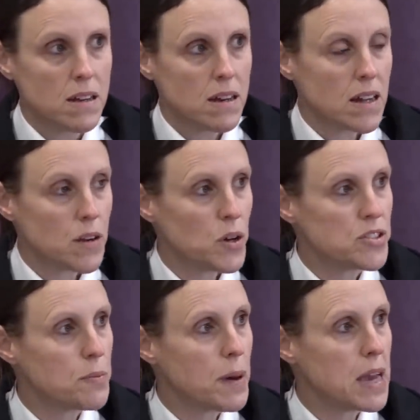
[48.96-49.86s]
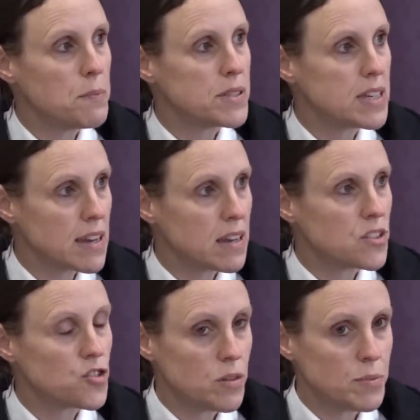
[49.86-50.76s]
And I want to pay particular
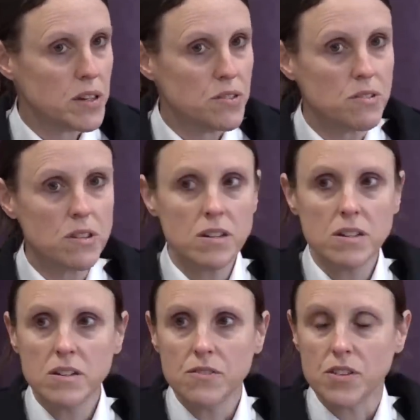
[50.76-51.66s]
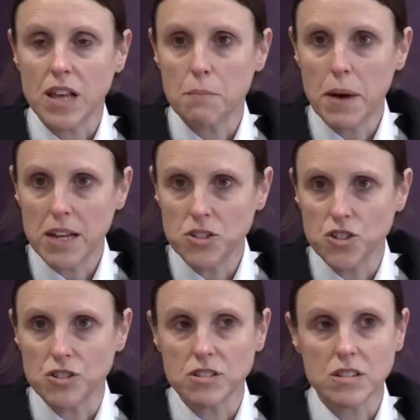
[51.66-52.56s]
tribute for their
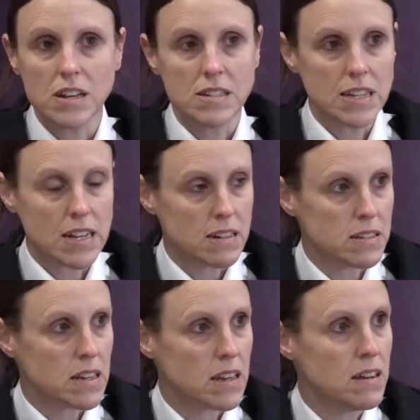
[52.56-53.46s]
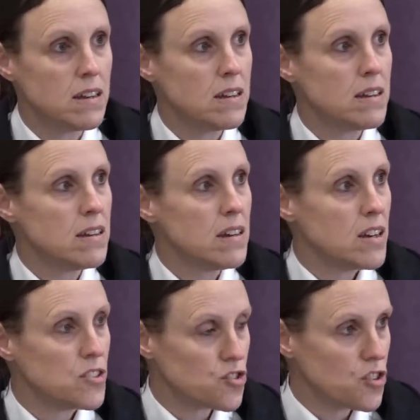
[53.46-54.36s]
patience and dignity
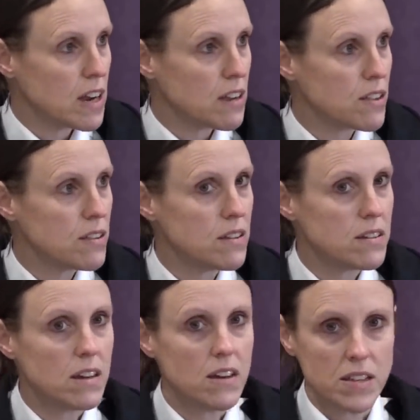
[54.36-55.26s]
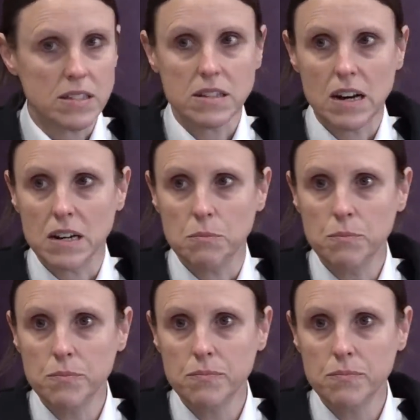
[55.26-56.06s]
and strength at this time.